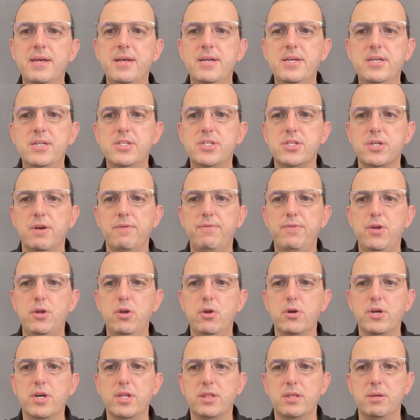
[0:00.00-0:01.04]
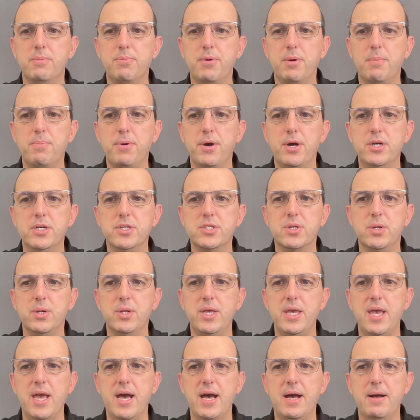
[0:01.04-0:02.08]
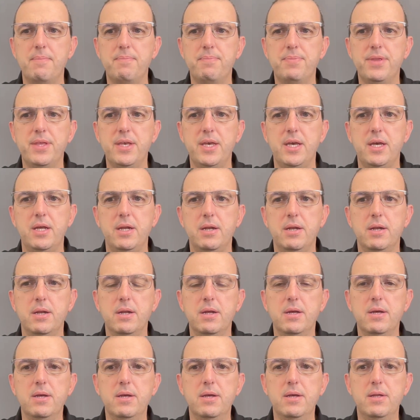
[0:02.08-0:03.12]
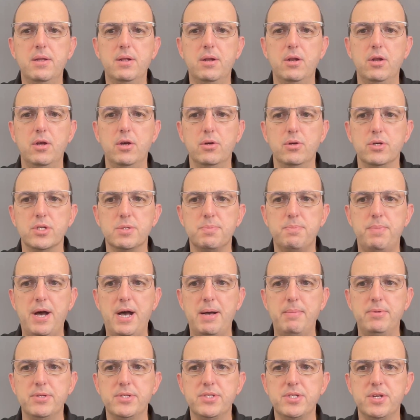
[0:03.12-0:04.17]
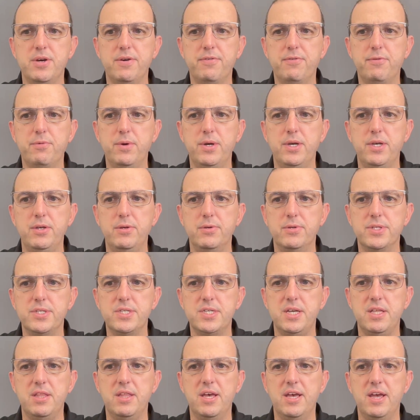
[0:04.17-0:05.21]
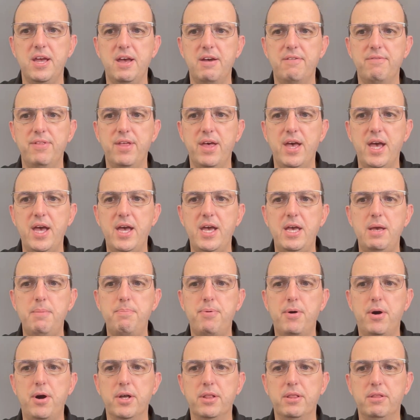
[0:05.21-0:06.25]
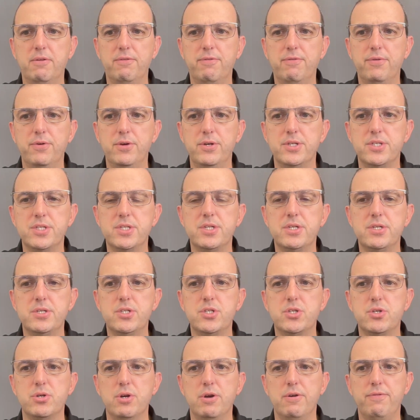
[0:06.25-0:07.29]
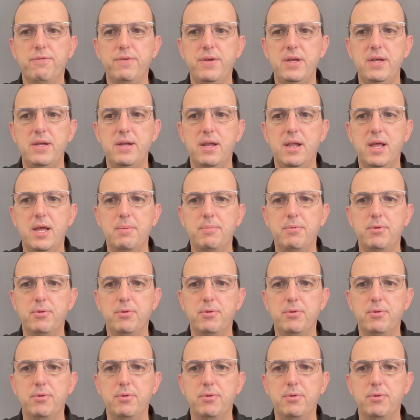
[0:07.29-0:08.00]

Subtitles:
So if you look at the proposal here in Logos Bible software, you'll see they have the A part, the first strophe labeled